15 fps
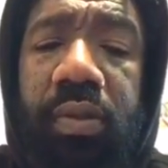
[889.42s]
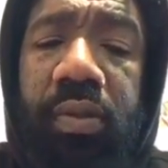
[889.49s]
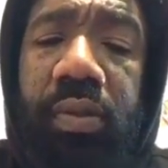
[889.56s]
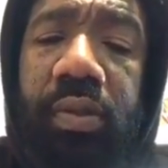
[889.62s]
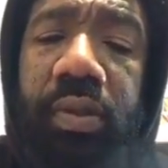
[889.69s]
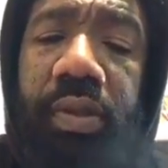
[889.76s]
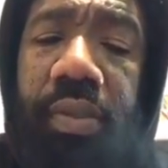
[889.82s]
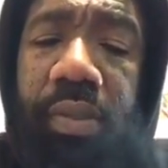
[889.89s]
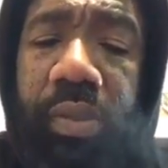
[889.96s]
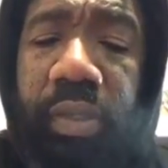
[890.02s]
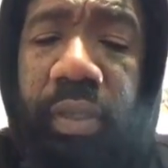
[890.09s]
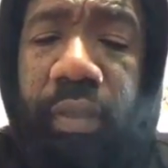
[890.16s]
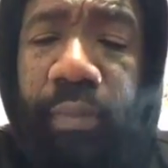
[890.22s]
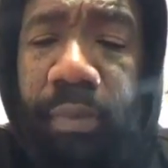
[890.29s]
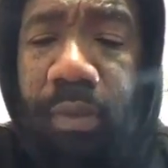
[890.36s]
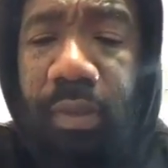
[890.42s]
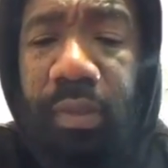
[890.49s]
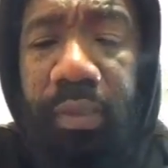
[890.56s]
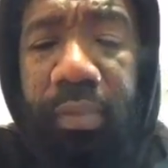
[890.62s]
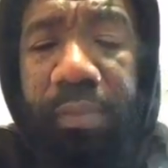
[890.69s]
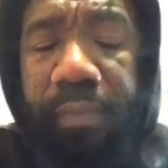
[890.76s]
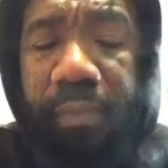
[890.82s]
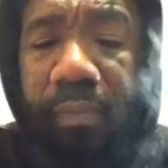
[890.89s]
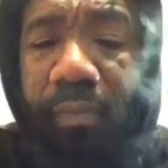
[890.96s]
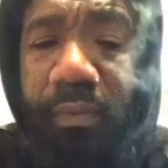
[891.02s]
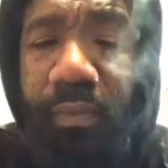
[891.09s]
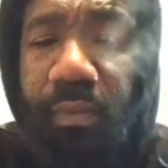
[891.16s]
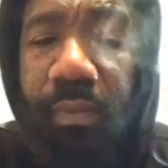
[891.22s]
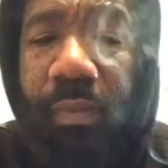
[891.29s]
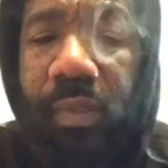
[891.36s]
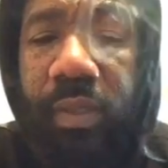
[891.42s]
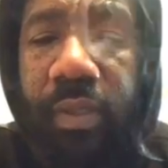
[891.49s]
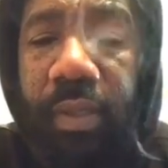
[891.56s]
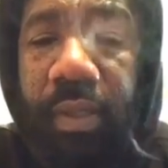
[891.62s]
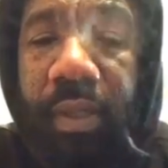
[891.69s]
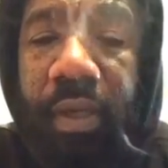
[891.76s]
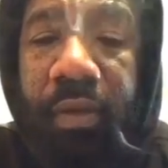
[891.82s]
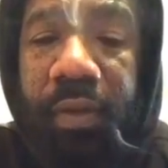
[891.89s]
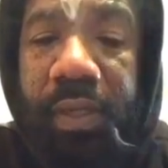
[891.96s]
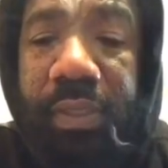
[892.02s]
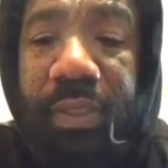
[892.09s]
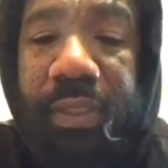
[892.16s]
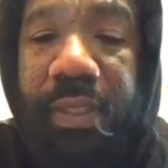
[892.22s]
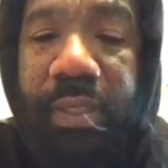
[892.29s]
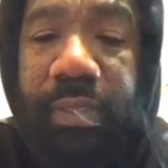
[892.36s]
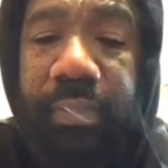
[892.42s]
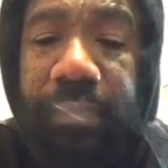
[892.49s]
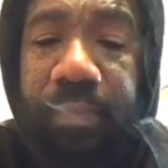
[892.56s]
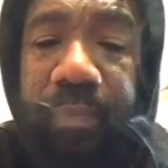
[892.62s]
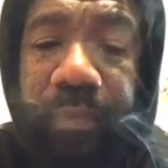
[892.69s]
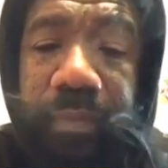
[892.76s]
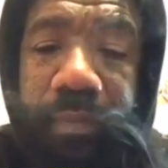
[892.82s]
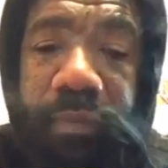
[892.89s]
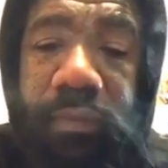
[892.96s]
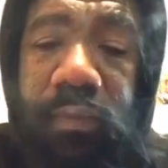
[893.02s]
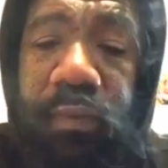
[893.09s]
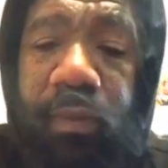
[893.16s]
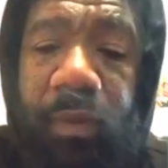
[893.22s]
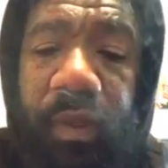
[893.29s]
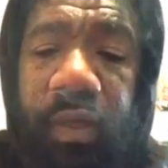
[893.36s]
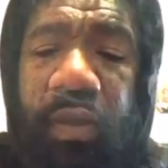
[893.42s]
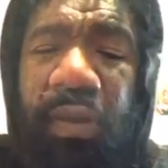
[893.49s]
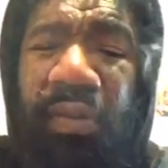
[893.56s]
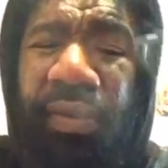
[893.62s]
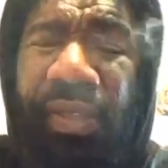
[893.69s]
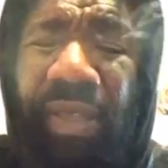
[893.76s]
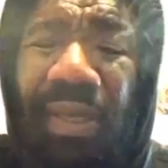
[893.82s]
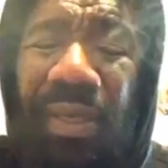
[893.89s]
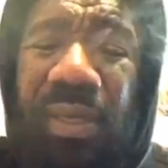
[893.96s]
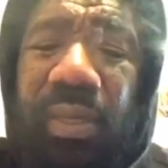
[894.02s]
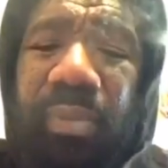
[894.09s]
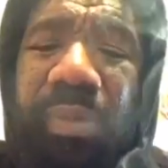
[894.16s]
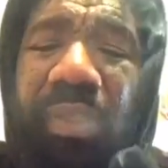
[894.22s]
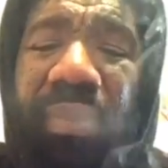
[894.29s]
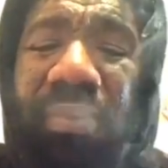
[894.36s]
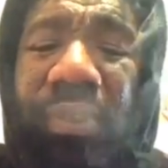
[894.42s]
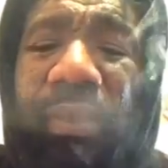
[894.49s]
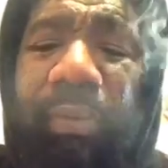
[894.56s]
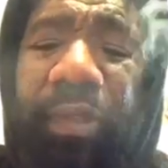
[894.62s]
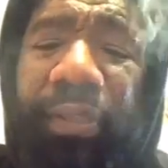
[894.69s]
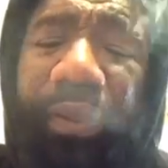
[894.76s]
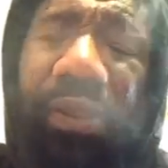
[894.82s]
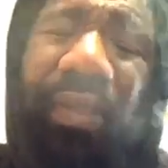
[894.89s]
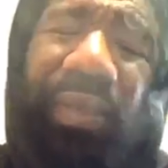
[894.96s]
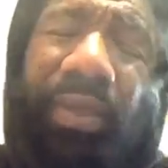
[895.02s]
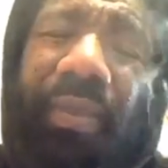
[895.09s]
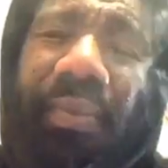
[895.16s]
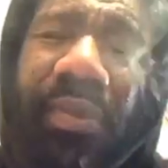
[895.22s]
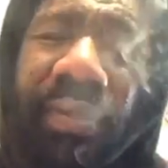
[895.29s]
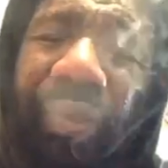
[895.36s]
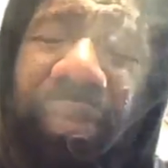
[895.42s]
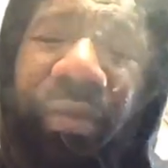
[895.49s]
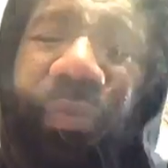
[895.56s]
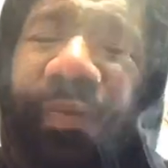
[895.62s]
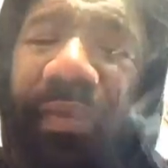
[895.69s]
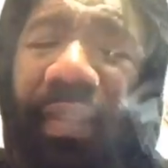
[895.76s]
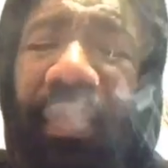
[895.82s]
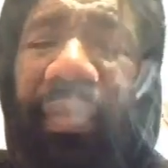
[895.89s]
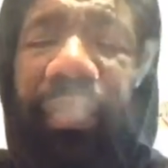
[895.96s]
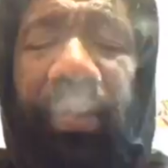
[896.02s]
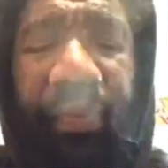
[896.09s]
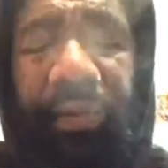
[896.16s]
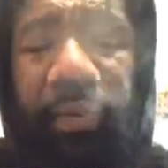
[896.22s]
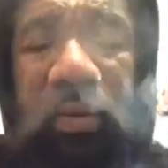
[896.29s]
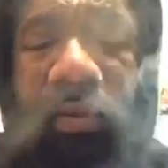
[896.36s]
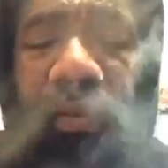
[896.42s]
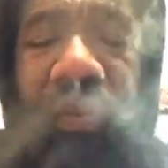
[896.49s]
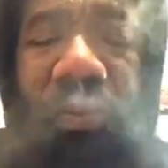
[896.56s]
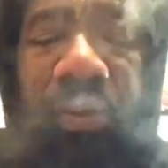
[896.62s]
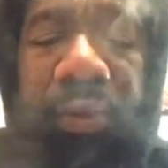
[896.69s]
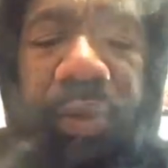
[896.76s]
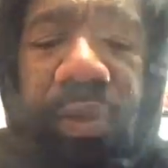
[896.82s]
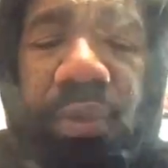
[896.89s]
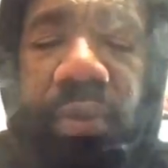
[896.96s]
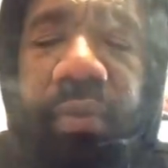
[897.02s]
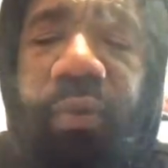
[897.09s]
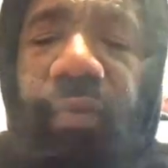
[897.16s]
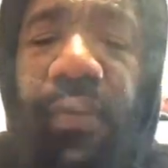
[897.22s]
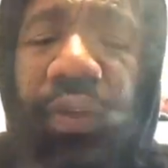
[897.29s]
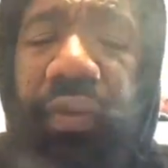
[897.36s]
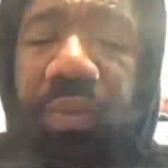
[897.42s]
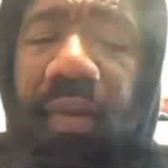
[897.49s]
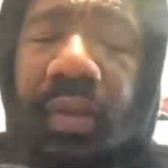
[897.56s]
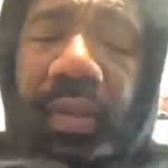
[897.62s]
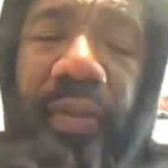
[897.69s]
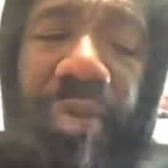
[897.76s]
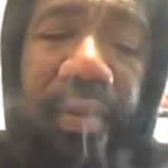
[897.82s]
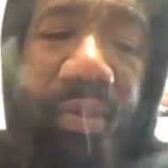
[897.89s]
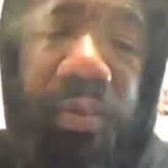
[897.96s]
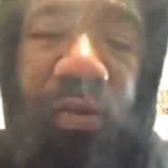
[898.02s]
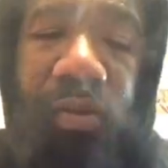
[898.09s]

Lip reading: In the street, man. Look, watch this. You shut up, man. Don't tell me you shut up. You shut the fuck up. Fucking weirdo.